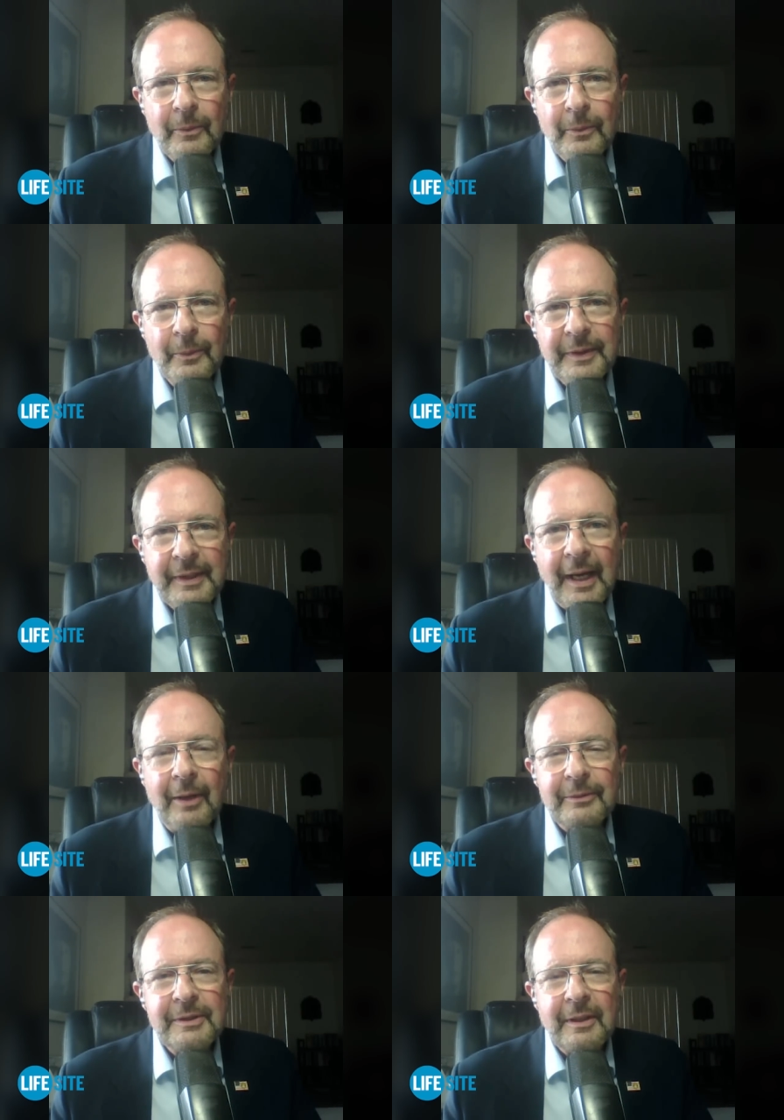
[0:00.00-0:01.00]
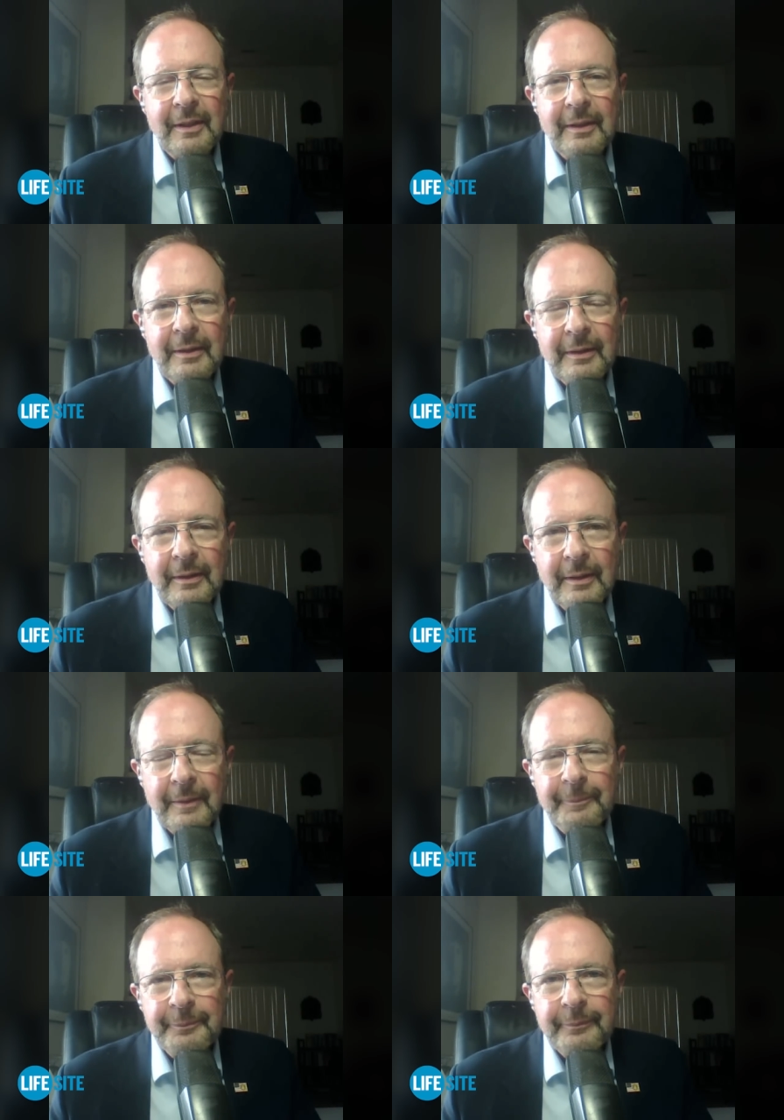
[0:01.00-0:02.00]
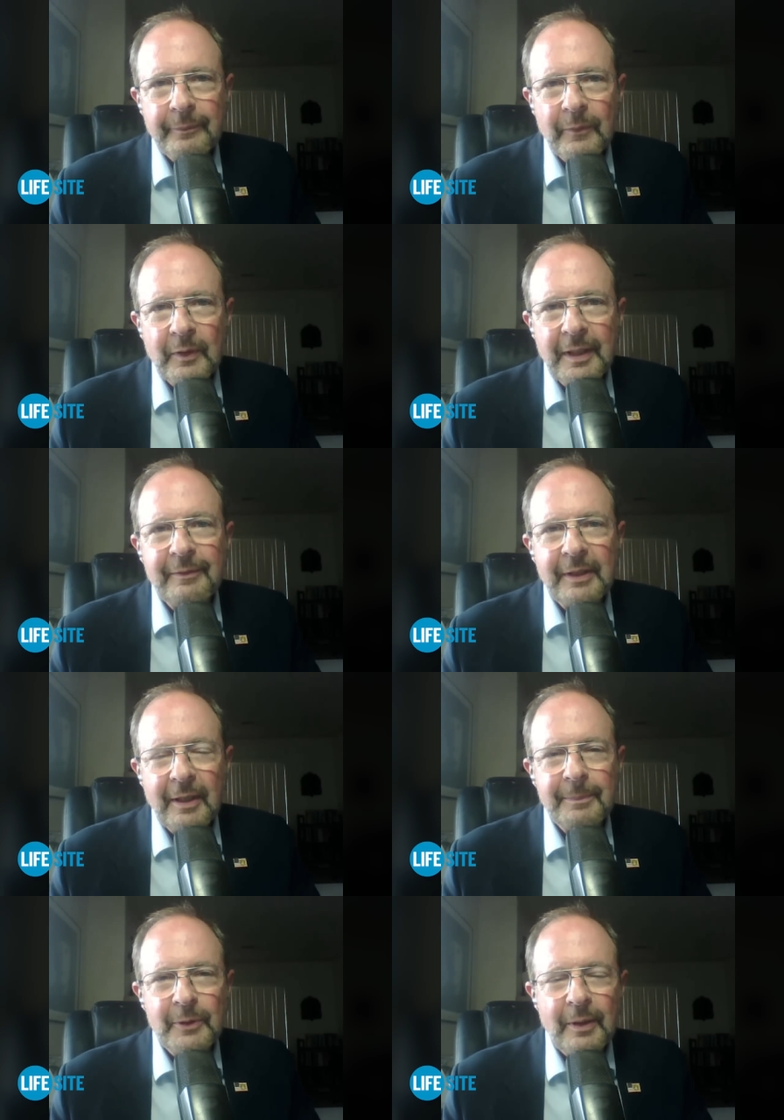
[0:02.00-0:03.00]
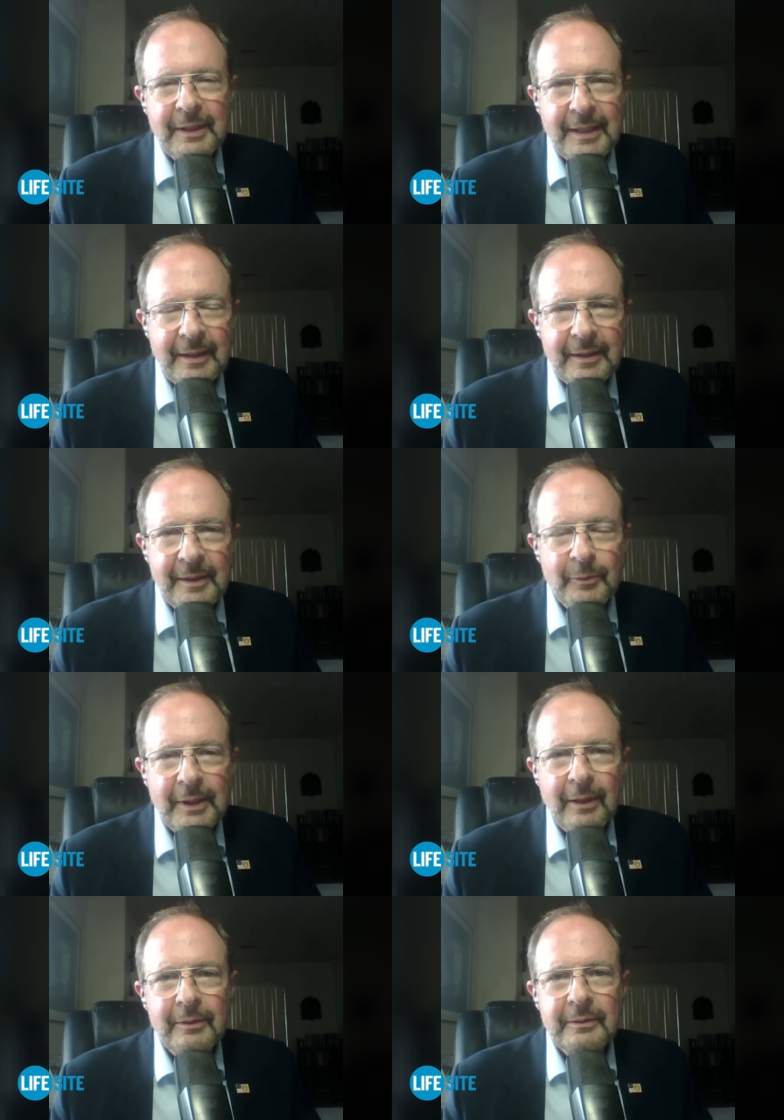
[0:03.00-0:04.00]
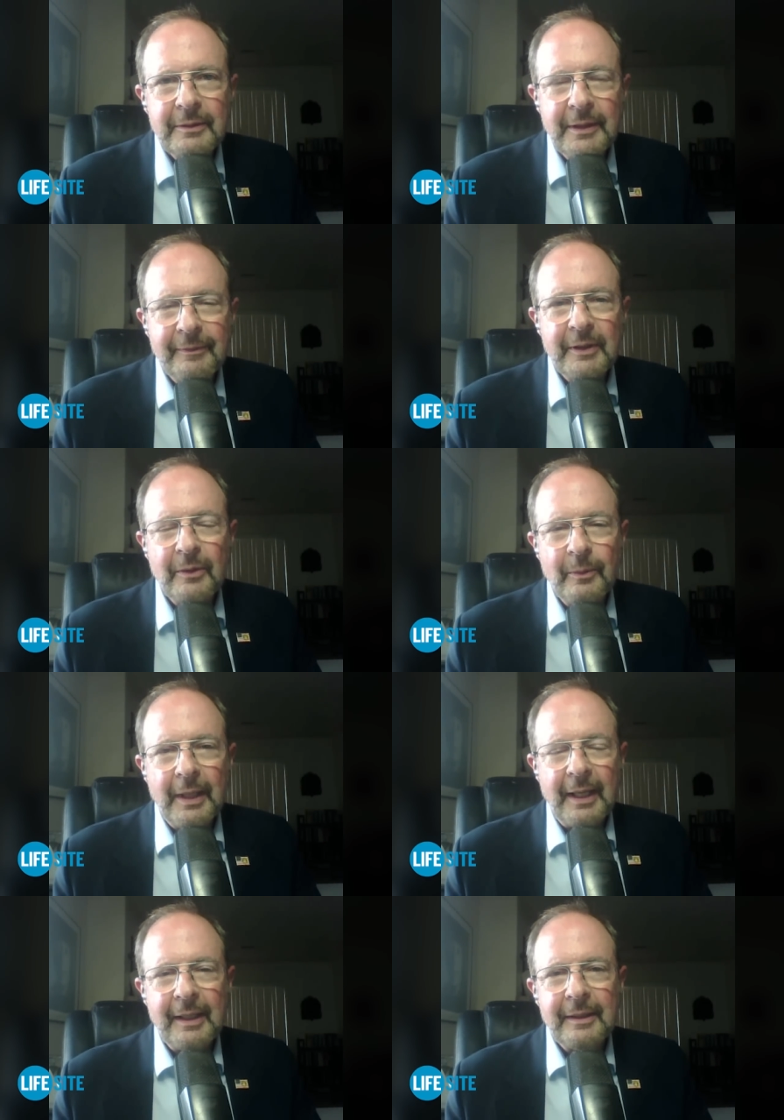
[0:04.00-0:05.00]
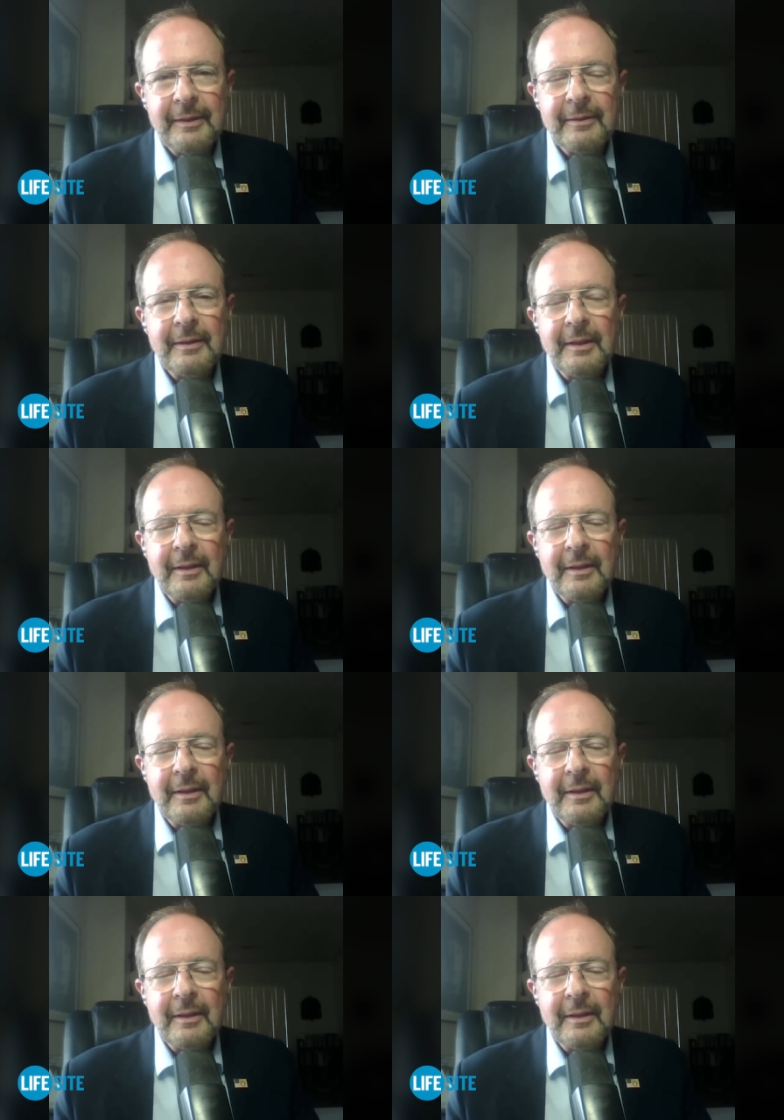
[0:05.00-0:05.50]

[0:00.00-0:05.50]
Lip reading: without giving up your identity and without giving away